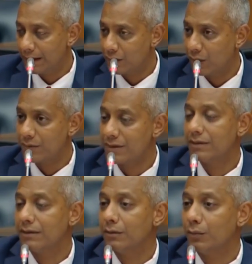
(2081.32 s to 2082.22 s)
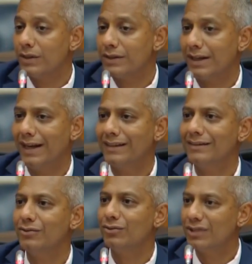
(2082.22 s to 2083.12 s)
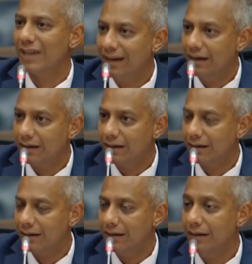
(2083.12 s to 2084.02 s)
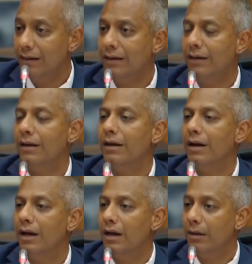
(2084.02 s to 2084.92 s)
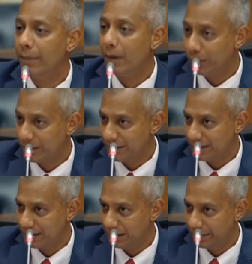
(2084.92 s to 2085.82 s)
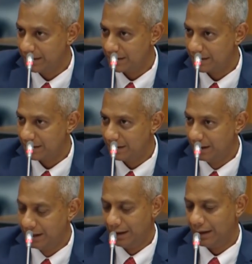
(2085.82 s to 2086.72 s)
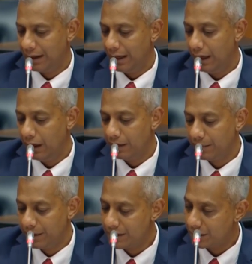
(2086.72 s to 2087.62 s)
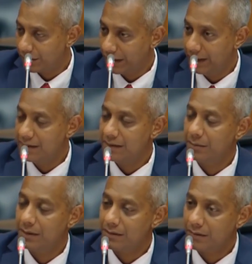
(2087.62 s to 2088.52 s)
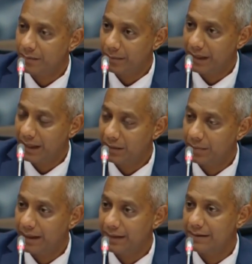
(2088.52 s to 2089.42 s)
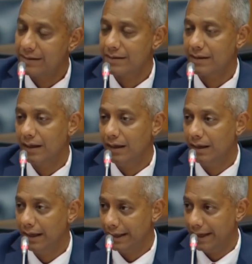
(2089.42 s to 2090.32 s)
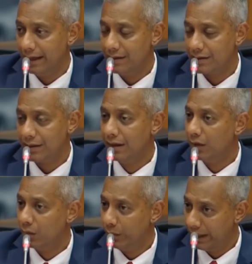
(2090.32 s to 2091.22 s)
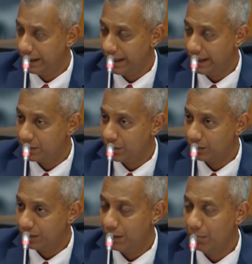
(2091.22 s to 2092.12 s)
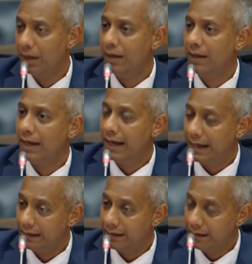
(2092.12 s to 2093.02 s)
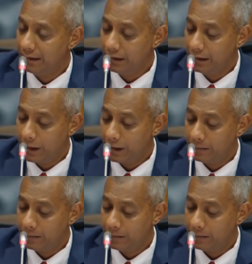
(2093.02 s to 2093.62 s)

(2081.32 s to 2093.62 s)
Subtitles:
Eskom still was reluctant to sign the power purchase agreements. The Minister of Energy, the Minister of Public Enterprises engaged. We engaged both of them at the